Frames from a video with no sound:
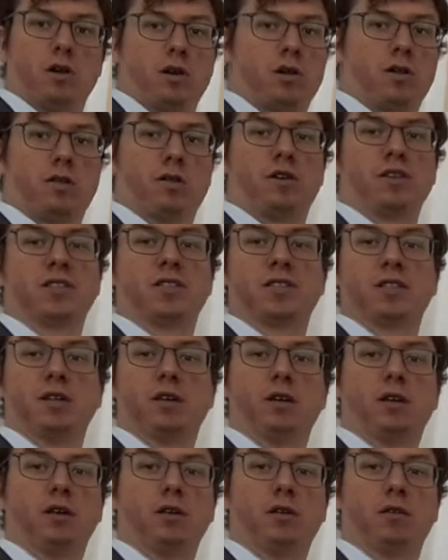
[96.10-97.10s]
another's
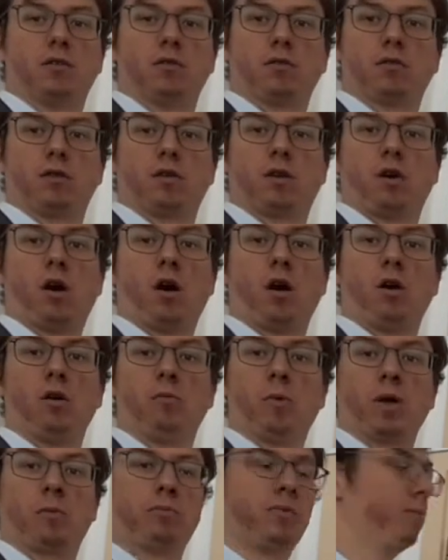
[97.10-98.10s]
car
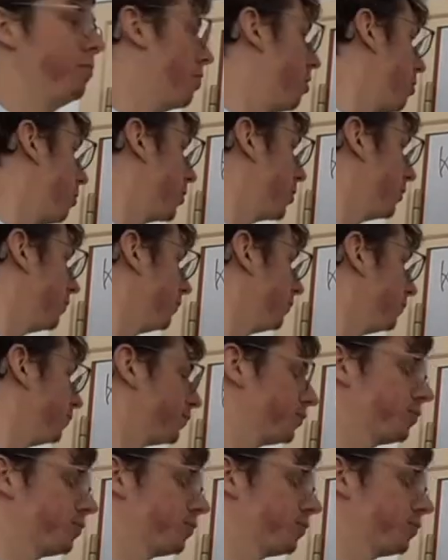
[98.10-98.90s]
might be broken,